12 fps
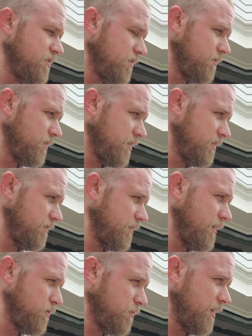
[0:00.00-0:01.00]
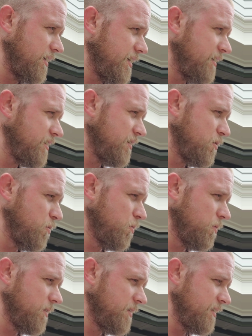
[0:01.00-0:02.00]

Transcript: so it's running nice and cool.